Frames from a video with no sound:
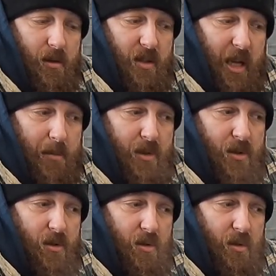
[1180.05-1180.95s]

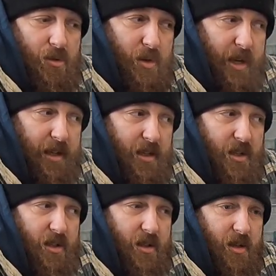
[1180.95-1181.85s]
tips,
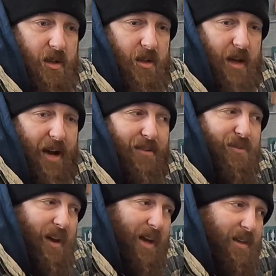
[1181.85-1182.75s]
tricks,
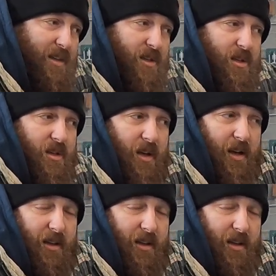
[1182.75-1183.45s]
advice,